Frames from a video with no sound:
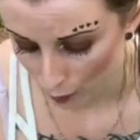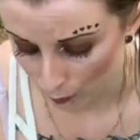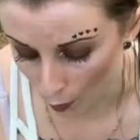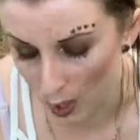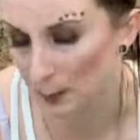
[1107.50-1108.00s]

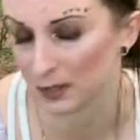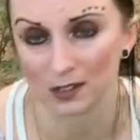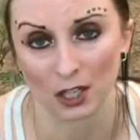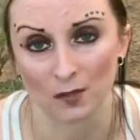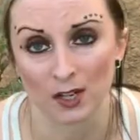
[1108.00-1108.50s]
For
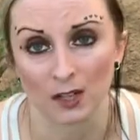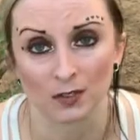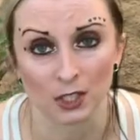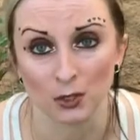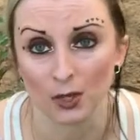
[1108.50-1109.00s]

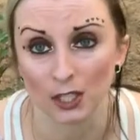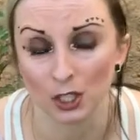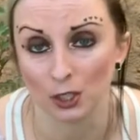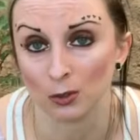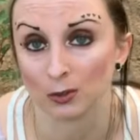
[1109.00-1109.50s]
preservatives, you can
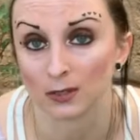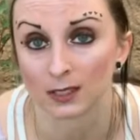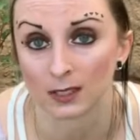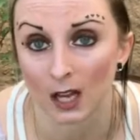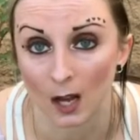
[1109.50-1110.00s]
use
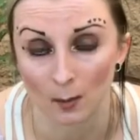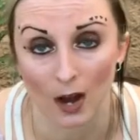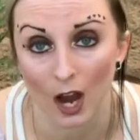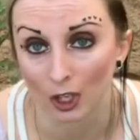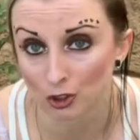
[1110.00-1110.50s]

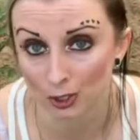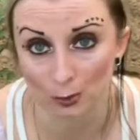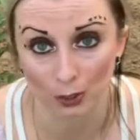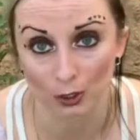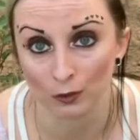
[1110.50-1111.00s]
100
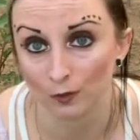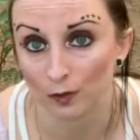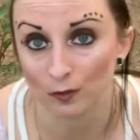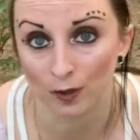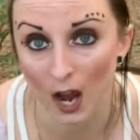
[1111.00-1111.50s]
proof
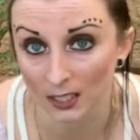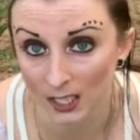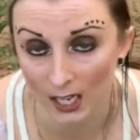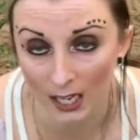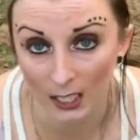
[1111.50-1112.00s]

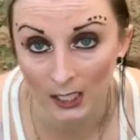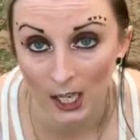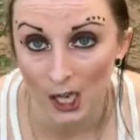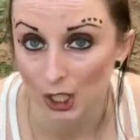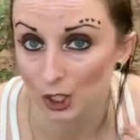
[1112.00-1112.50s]
vodka.
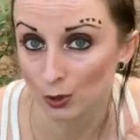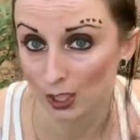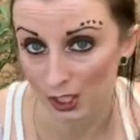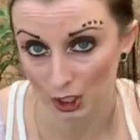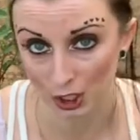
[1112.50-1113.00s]
You
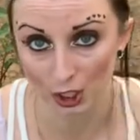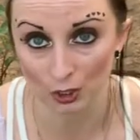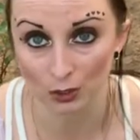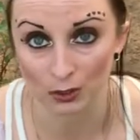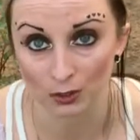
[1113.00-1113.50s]
can
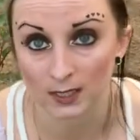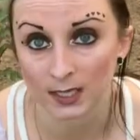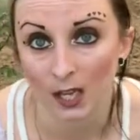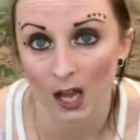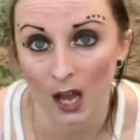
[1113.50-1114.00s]
use
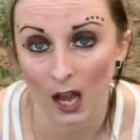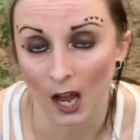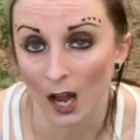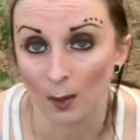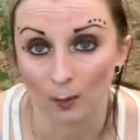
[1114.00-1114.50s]

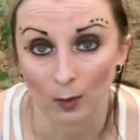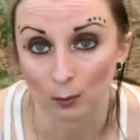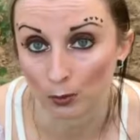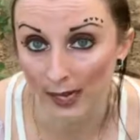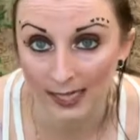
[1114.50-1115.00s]

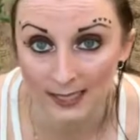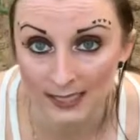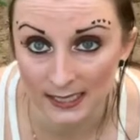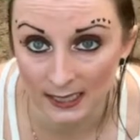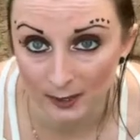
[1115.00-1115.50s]

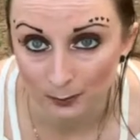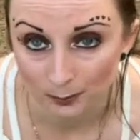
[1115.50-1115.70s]
brandy.